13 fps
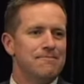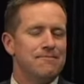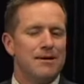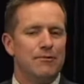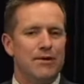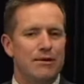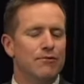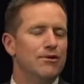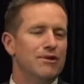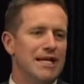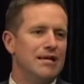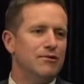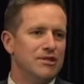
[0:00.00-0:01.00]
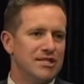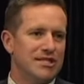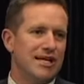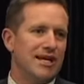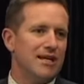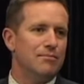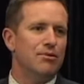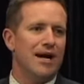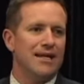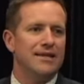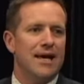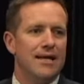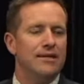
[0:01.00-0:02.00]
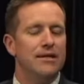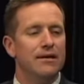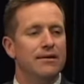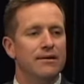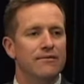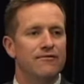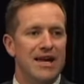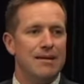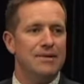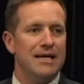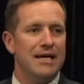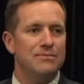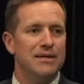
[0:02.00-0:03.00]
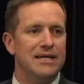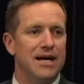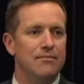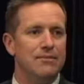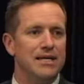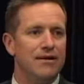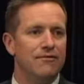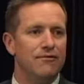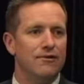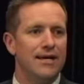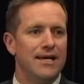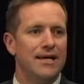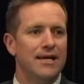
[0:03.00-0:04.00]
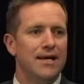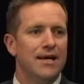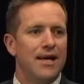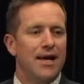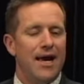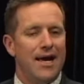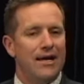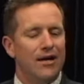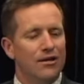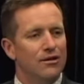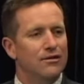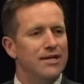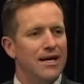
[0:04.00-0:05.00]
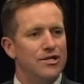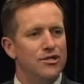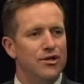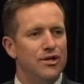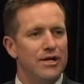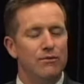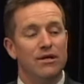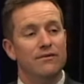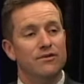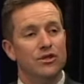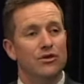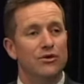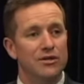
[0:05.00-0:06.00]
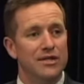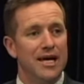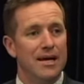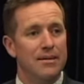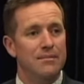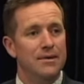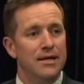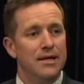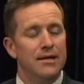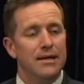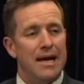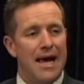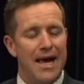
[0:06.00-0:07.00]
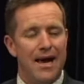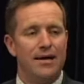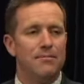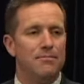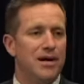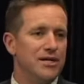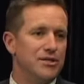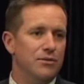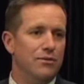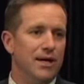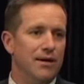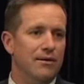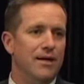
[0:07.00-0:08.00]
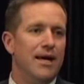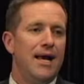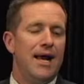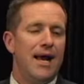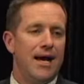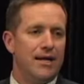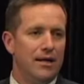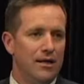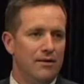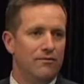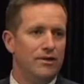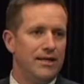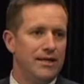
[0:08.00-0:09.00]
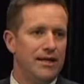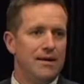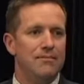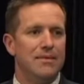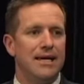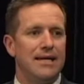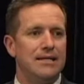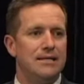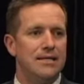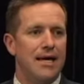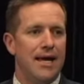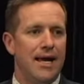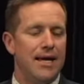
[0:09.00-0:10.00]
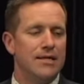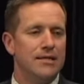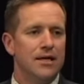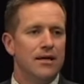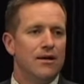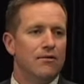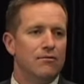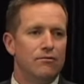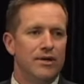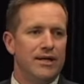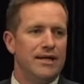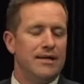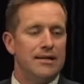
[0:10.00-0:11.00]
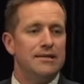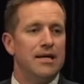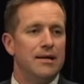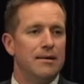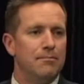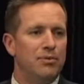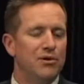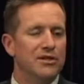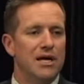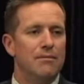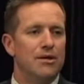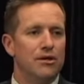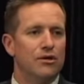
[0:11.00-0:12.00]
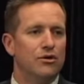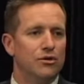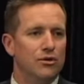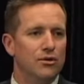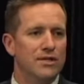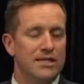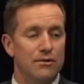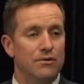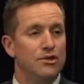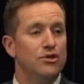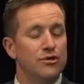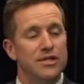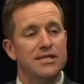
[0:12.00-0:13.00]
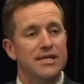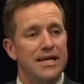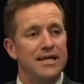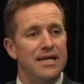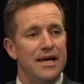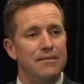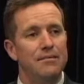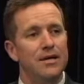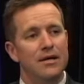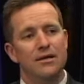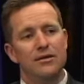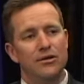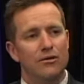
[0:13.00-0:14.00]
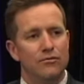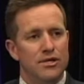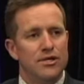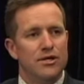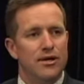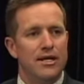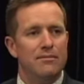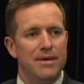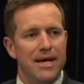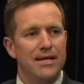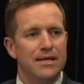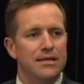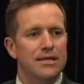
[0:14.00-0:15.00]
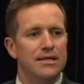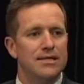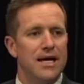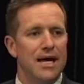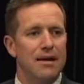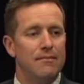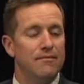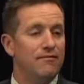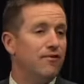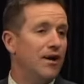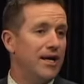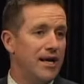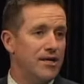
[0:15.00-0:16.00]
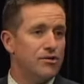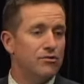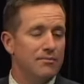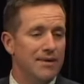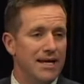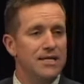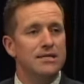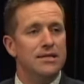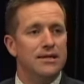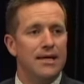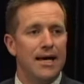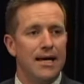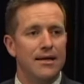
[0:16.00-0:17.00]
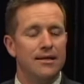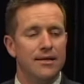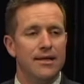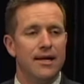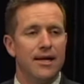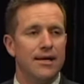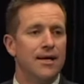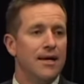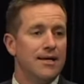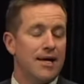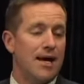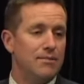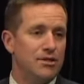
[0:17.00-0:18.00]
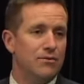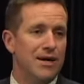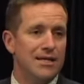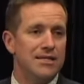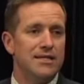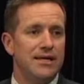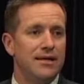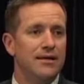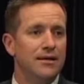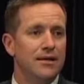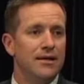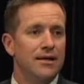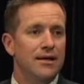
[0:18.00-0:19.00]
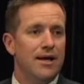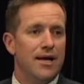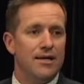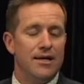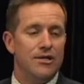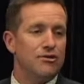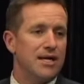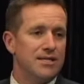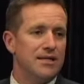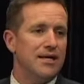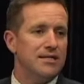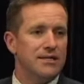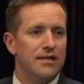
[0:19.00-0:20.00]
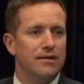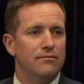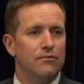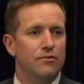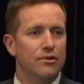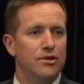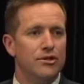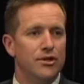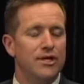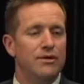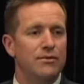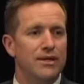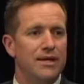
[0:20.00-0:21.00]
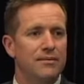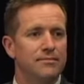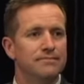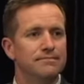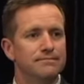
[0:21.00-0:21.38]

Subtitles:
we really celebrate that the family has become debt-free. And along that journey, we'll have taught them how to budget well, how to live within their means, and really to put them on a course that should see them not returning back into the same financial mess that they came to us in and entrusted us to walk a journey with them.